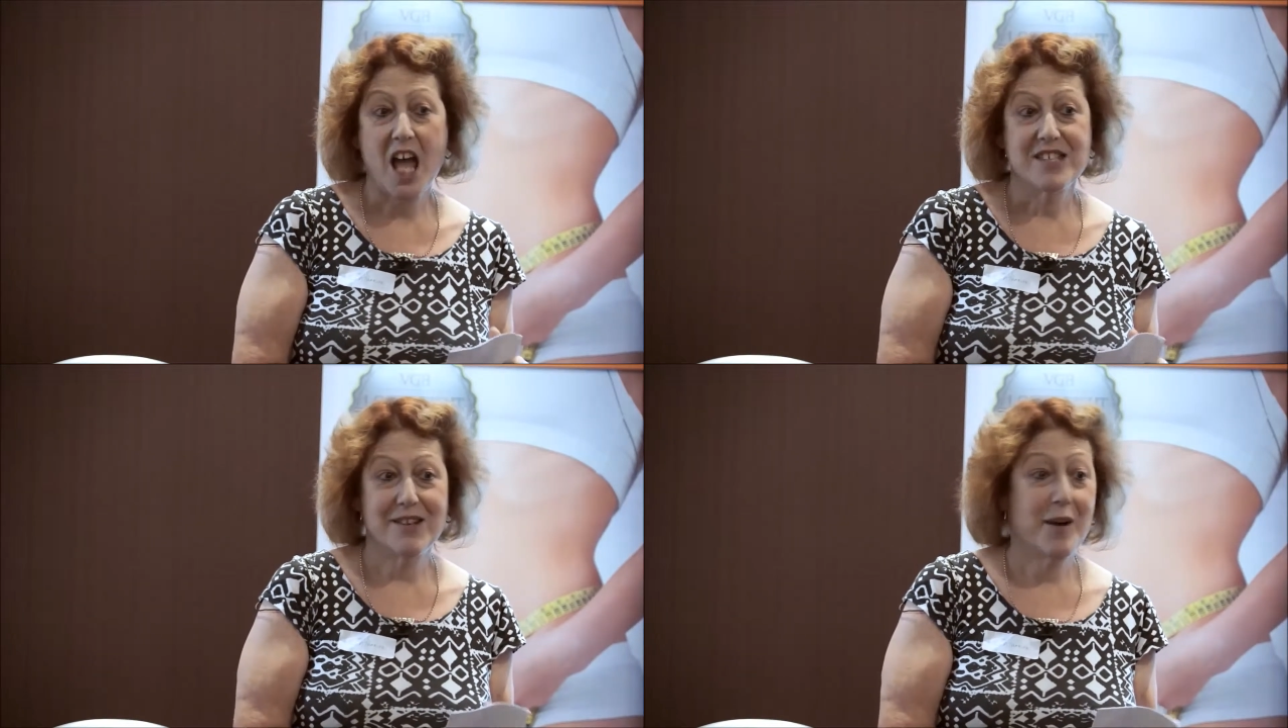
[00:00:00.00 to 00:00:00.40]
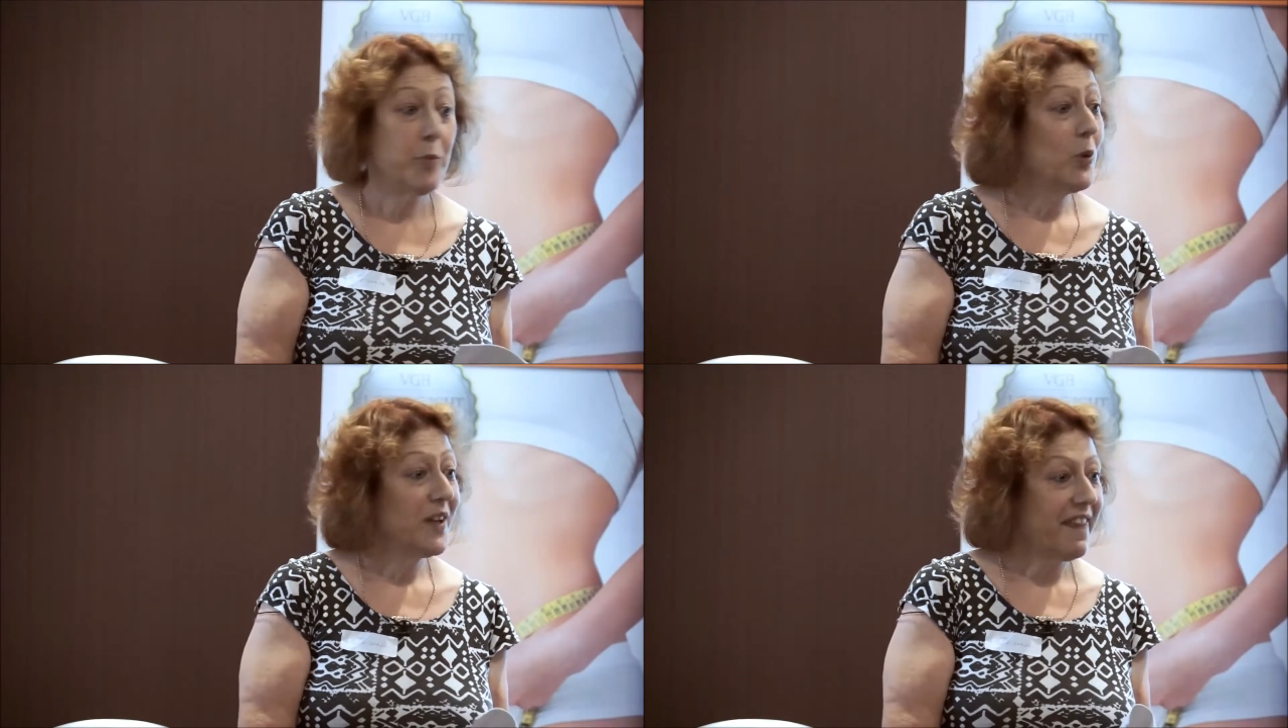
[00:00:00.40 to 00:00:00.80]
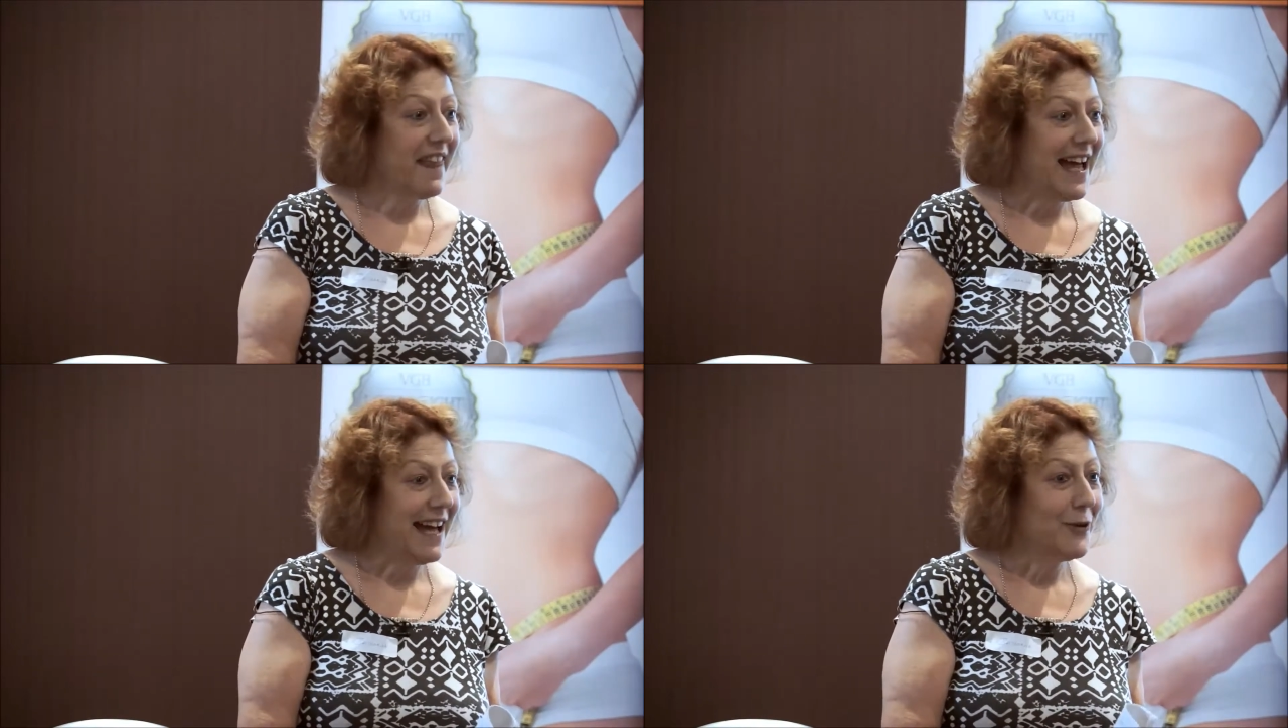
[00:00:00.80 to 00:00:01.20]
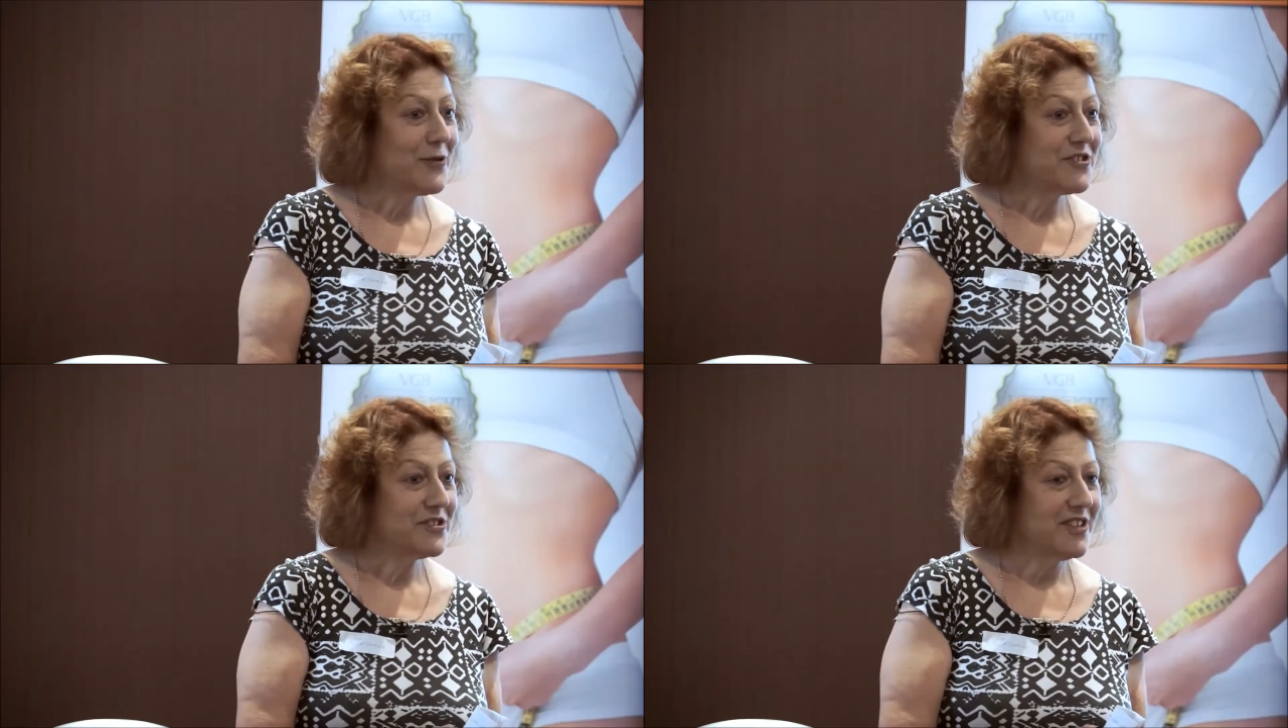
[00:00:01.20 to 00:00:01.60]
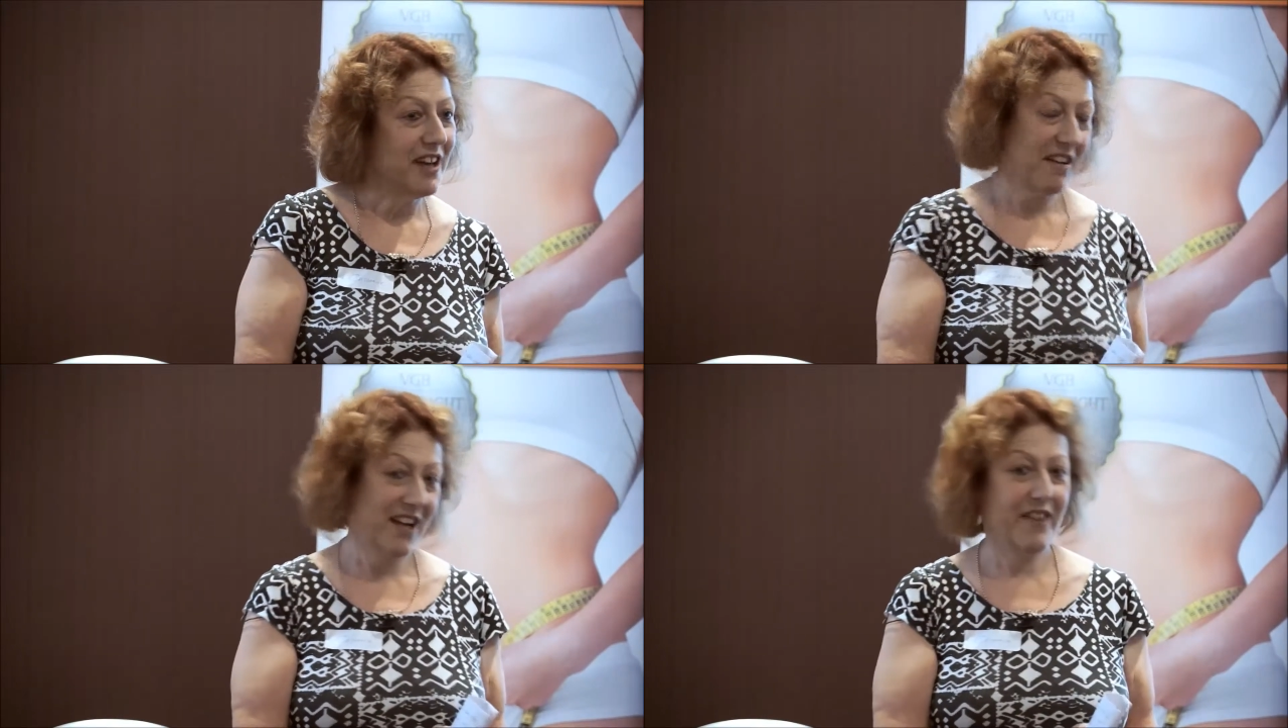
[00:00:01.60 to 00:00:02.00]
So I bought another house
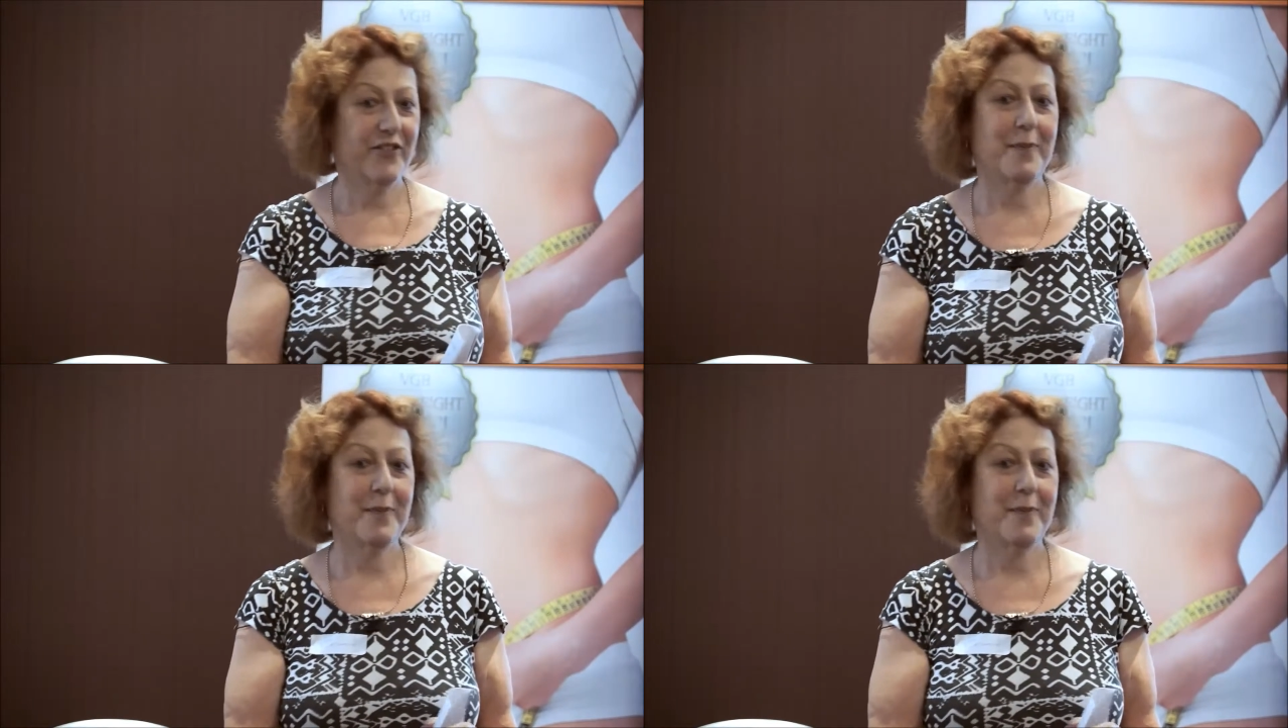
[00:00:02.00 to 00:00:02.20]
and I left the